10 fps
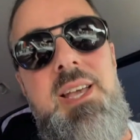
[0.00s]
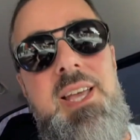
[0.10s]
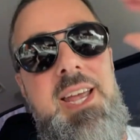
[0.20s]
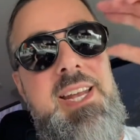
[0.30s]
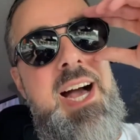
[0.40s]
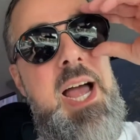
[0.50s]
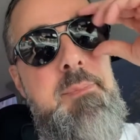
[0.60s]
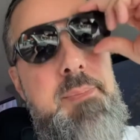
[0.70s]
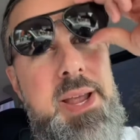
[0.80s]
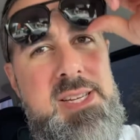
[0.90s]
In
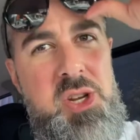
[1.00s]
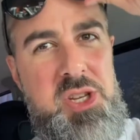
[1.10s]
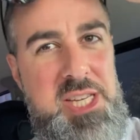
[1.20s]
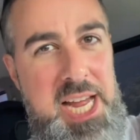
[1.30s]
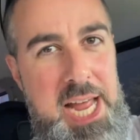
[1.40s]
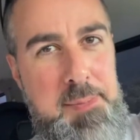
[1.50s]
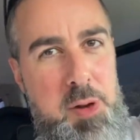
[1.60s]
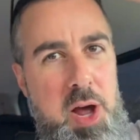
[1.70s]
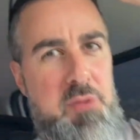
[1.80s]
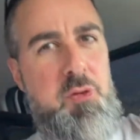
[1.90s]
Hypixel
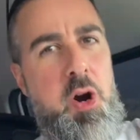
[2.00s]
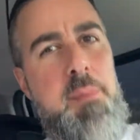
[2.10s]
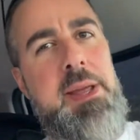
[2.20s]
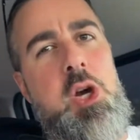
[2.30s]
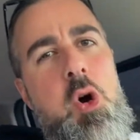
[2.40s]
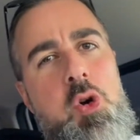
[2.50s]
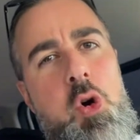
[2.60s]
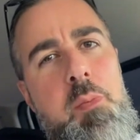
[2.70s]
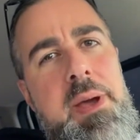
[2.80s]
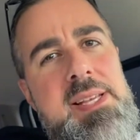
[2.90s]
Skyblock, farming
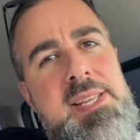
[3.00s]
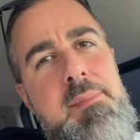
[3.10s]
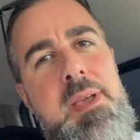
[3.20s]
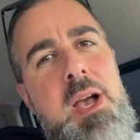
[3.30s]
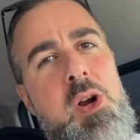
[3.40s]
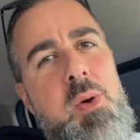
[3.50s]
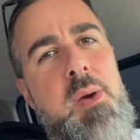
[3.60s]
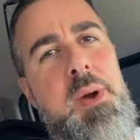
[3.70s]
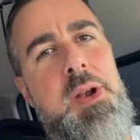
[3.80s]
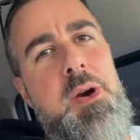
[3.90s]
cocoa beans can be a
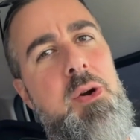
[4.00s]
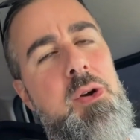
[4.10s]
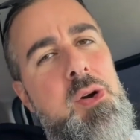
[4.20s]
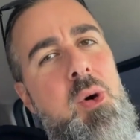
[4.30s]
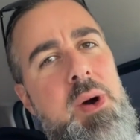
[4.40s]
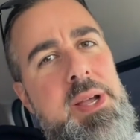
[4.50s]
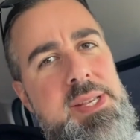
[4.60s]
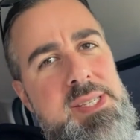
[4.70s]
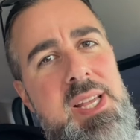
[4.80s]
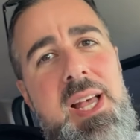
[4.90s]
great way to earn
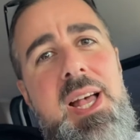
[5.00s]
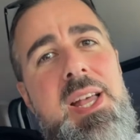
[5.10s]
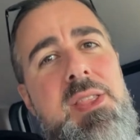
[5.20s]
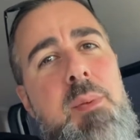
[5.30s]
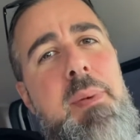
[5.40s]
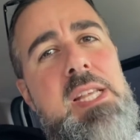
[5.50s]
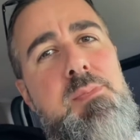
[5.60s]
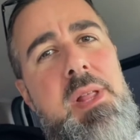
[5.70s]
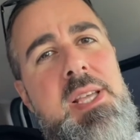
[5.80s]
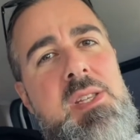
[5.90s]
coins. The
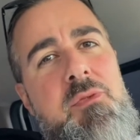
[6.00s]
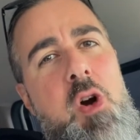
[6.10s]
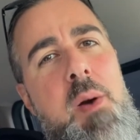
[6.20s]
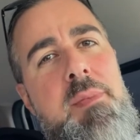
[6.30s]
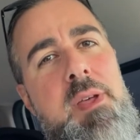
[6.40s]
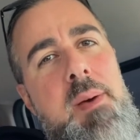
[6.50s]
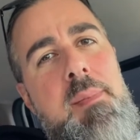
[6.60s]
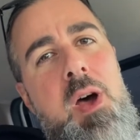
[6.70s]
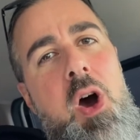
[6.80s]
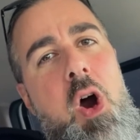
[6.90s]
best place to farm them
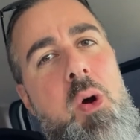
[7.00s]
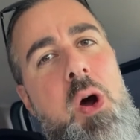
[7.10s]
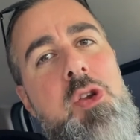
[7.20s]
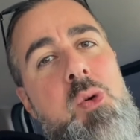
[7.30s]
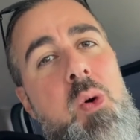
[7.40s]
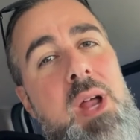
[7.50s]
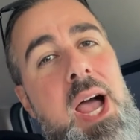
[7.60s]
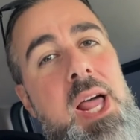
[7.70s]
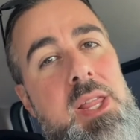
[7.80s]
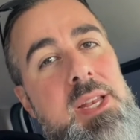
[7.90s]
are on your own
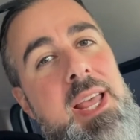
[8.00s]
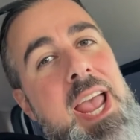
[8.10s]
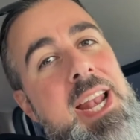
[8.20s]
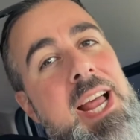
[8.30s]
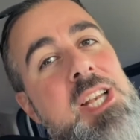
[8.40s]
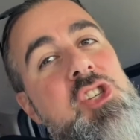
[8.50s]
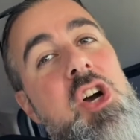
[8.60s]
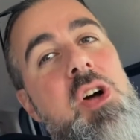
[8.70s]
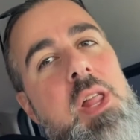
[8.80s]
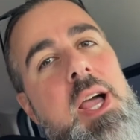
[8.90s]
island and at
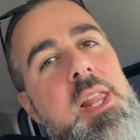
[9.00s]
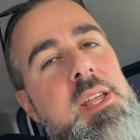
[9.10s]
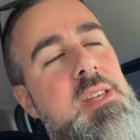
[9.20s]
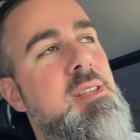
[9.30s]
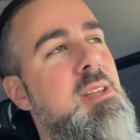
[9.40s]
Jungle Island.